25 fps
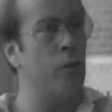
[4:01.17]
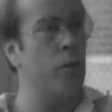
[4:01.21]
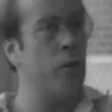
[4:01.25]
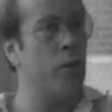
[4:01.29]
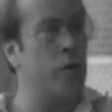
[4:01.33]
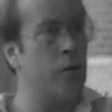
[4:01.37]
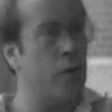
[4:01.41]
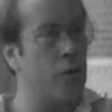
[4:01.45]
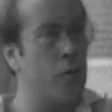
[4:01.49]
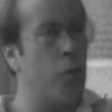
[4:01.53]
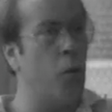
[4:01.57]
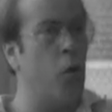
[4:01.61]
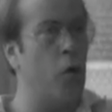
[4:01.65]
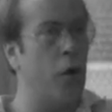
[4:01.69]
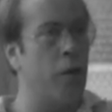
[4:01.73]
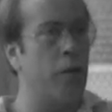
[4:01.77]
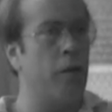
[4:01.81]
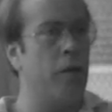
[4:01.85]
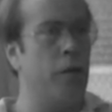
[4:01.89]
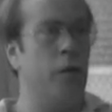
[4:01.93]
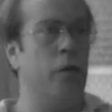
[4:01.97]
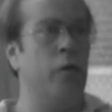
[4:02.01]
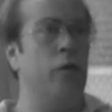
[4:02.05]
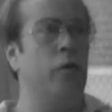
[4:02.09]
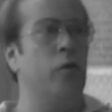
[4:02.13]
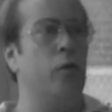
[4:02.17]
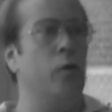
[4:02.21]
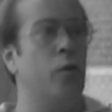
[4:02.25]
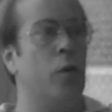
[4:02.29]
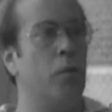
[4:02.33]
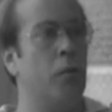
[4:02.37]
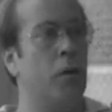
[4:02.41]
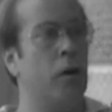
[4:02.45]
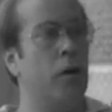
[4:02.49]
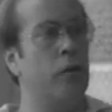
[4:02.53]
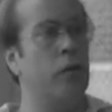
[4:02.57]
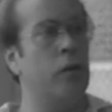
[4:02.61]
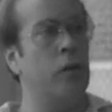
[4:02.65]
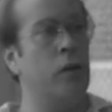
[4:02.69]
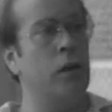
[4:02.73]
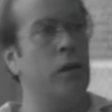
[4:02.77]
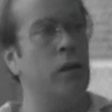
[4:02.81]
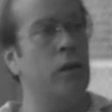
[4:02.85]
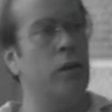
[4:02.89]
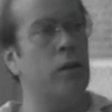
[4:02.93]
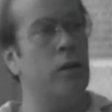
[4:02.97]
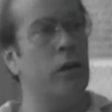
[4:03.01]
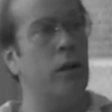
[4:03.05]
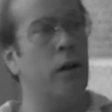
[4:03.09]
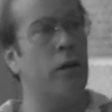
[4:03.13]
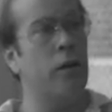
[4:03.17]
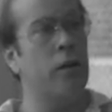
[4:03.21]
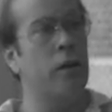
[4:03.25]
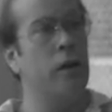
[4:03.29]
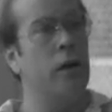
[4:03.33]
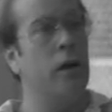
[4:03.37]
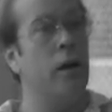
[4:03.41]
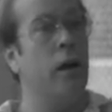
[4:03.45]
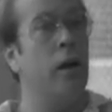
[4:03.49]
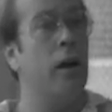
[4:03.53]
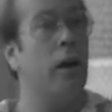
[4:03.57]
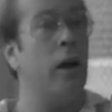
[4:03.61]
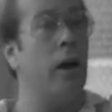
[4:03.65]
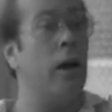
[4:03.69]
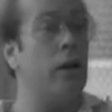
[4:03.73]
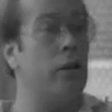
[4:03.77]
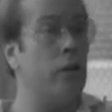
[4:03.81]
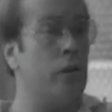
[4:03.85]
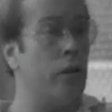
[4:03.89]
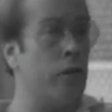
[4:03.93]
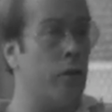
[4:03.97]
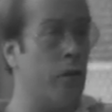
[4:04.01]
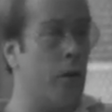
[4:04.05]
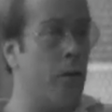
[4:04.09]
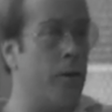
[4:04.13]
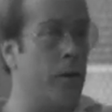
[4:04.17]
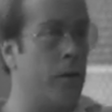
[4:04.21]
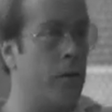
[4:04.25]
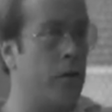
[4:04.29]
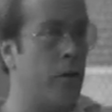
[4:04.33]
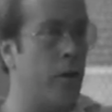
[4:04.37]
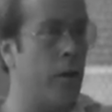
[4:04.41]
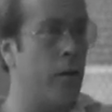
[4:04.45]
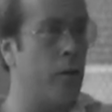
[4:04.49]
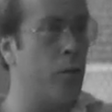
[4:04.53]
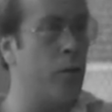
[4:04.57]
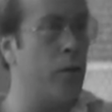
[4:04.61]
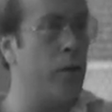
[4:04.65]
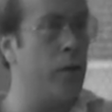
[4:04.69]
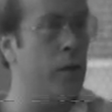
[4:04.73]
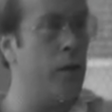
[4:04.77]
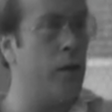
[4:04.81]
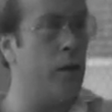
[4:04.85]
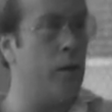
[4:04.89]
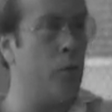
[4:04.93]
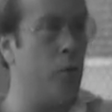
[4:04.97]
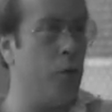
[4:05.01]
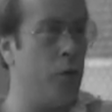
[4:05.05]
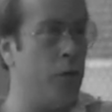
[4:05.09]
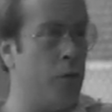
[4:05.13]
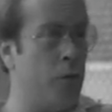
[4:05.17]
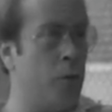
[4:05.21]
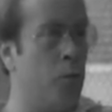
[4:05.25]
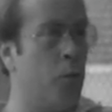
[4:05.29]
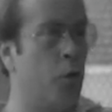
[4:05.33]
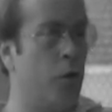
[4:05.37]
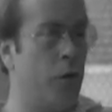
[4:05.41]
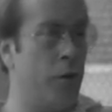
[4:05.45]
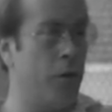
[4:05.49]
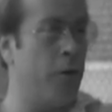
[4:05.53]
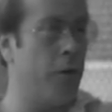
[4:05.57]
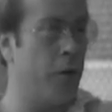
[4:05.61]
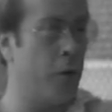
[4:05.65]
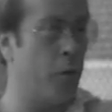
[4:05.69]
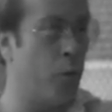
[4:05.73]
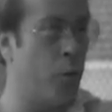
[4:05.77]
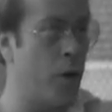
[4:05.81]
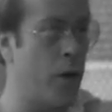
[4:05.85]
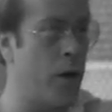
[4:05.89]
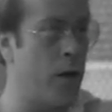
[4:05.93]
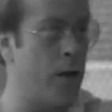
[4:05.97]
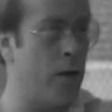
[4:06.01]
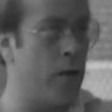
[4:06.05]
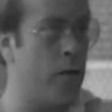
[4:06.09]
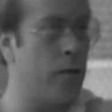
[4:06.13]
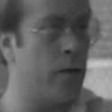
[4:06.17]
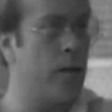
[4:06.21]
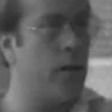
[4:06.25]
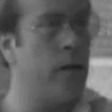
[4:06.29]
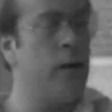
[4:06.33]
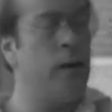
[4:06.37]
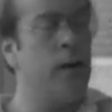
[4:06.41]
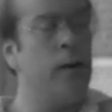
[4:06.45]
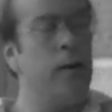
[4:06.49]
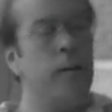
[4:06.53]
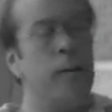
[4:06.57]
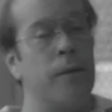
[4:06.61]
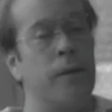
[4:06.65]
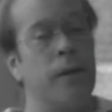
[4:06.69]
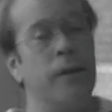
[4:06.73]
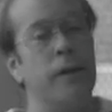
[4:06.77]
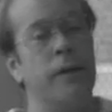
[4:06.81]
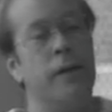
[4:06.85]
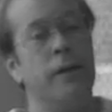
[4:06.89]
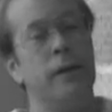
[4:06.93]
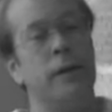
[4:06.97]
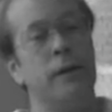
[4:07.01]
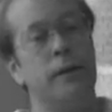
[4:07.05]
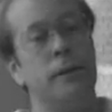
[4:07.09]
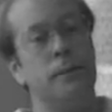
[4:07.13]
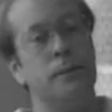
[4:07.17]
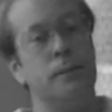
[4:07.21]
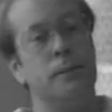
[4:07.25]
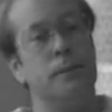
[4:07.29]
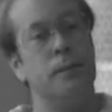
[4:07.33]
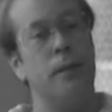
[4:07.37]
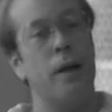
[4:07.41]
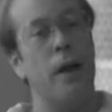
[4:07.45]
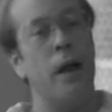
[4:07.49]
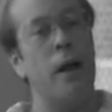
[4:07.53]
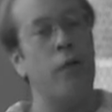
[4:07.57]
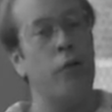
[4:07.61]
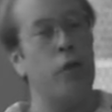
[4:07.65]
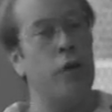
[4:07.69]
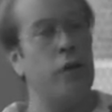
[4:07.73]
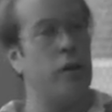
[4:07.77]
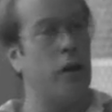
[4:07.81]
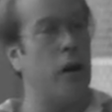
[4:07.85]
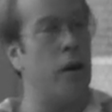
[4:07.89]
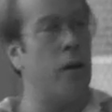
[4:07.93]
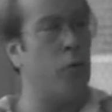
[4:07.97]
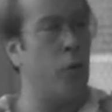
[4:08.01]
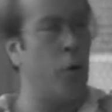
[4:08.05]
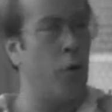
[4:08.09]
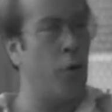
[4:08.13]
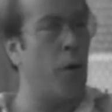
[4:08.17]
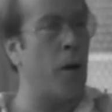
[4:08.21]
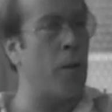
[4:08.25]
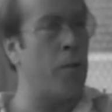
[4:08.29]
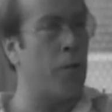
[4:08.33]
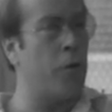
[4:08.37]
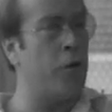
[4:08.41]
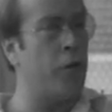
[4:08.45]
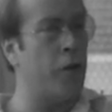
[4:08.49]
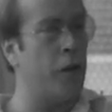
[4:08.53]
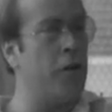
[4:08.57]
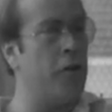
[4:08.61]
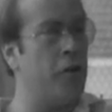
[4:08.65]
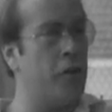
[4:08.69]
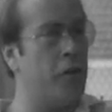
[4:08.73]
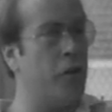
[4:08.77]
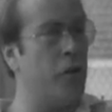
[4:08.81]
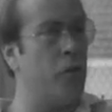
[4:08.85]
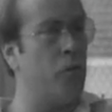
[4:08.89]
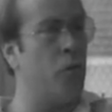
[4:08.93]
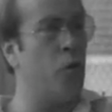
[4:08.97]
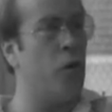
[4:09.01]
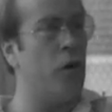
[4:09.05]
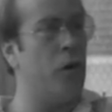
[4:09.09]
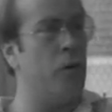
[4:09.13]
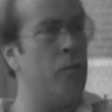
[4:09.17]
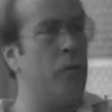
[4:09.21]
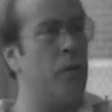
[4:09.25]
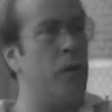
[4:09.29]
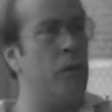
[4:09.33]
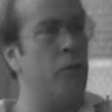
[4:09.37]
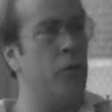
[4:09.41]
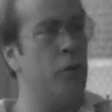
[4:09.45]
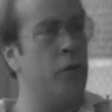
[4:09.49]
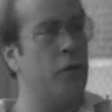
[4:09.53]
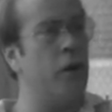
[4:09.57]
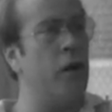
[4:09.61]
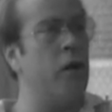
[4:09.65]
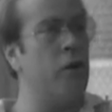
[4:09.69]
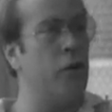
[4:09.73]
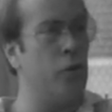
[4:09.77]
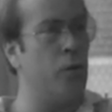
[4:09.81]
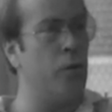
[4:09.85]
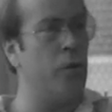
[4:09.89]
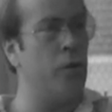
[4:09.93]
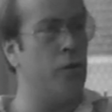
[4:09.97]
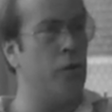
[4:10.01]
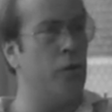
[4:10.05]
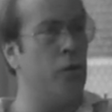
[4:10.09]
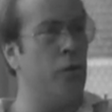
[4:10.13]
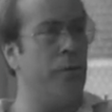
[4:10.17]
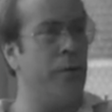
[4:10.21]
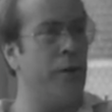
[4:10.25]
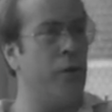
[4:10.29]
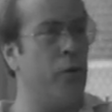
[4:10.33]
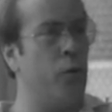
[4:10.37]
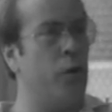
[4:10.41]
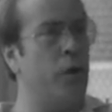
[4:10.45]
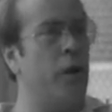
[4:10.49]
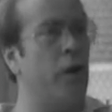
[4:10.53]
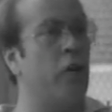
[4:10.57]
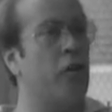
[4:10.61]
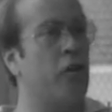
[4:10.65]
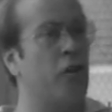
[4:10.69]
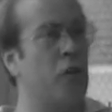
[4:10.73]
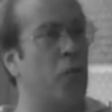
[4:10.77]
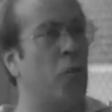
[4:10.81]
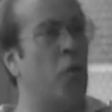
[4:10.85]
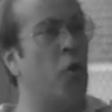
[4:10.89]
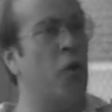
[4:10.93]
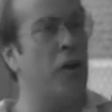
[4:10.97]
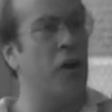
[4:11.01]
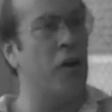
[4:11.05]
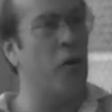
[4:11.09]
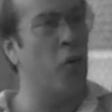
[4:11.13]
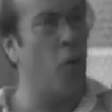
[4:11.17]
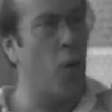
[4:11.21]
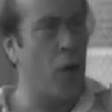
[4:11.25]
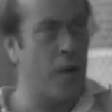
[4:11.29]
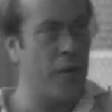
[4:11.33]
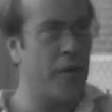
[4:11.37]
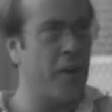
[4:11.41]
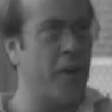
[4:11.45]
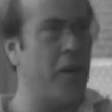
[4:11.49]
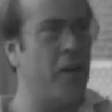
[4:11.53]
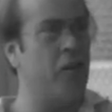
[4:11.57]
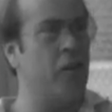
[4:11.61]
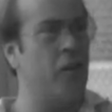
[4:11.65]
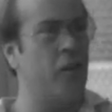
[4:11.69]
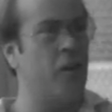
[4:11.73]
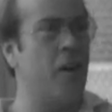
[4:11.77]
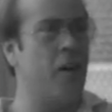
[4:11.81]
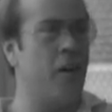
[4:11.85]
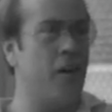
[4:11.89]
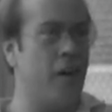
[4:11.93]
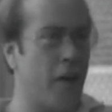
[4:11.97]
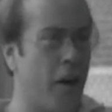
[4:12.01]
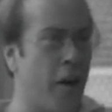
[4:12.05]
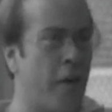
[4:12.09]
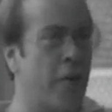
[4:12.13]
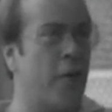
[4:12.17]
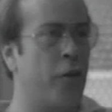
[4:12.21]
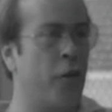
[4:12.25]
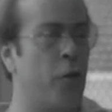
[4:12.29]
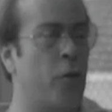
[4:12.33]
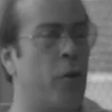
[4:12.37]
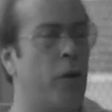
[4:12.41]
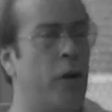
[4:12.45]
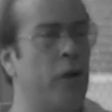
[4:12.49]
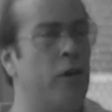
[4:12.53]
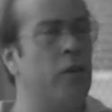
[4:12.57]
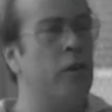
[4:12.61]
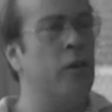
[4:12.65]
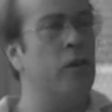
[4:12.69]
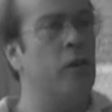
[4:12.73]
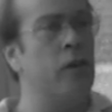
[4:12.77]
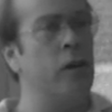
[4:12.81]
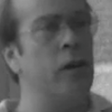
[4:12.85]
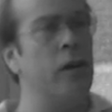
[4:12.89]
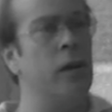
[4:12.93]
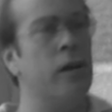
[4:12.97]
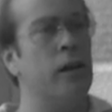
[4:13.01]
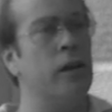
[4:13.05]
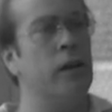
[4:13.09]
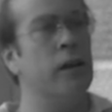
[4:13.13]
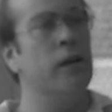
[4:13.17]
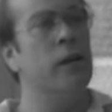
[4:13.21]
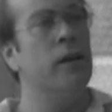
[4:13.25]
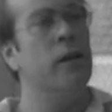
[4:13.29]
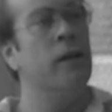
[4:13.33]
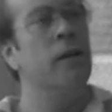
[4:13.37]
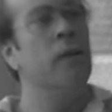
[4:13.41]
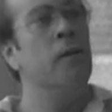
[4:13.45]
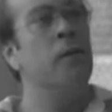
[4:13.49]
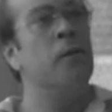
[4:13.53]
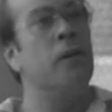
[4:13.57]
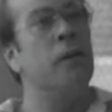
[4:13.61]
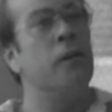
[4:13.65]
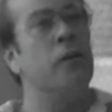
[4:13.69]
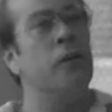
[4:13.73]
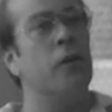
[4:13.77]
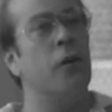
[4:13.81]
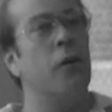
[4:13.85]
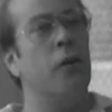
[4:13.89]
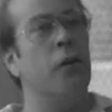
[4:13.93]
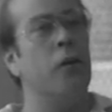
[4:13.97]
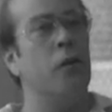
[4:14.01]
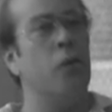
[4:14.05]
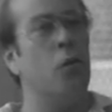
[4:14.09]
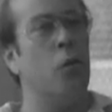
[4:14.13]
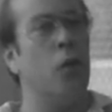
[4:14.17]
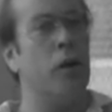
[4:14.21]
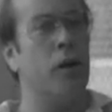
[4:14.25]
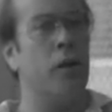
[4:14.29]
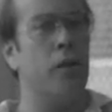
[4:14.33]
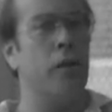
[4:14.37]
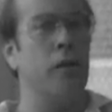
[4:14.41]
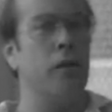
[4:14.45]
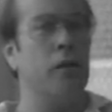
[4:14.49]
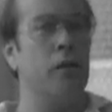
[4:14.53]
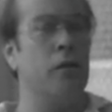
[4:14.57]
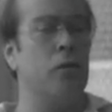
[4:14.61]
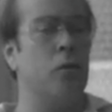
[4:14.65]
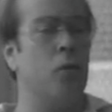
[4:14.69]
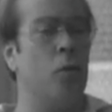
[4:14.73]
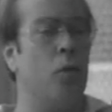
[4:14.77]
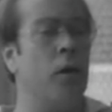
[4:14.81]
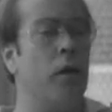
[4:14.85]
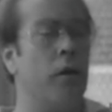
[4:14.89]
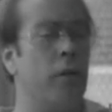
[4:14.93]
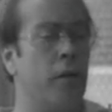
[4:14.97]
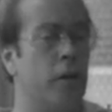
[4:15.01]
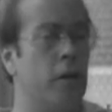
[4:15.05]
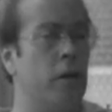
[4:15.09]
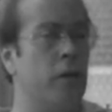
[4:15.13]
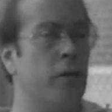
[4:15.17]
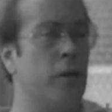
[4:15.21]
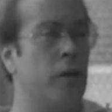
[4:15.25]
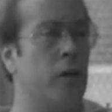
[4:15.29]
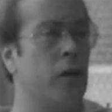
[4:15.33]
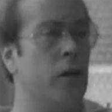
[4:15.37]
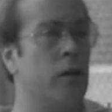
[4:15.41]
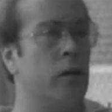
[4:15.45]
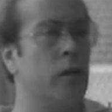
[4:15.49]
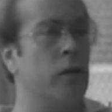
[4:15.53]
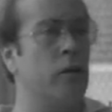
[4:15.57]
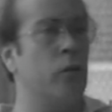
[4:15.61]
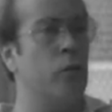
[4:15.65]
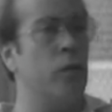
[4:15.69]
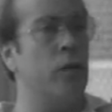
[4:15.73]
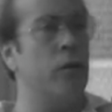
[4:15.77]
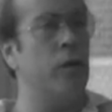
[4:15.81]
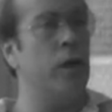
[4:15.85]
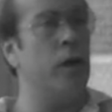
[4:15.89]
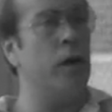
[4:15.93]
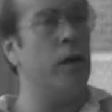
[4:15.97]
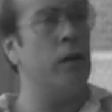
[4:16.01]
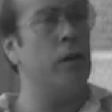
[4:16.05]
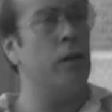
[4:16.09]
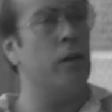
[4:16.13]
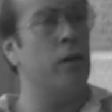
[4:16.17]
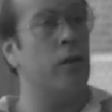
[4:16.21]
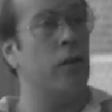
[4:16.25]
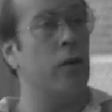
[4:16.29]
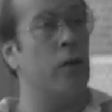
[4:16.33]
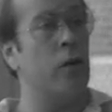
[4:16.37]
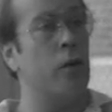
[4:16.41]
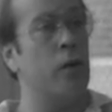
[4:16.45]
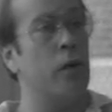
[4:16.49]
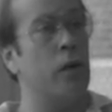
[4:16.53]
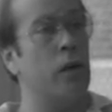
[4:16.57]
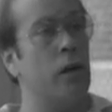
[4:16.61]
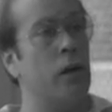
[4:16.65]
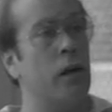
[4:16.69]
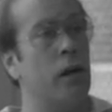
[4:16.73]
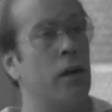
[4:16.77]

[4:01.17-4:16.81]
that we supported those who were marching in the South. And to some extent we did. We supported their rights. Every time we represent someone, people tend to assume that we are supporting what they say, not their right to say it. So that one of the difficulties we've had in the Skokie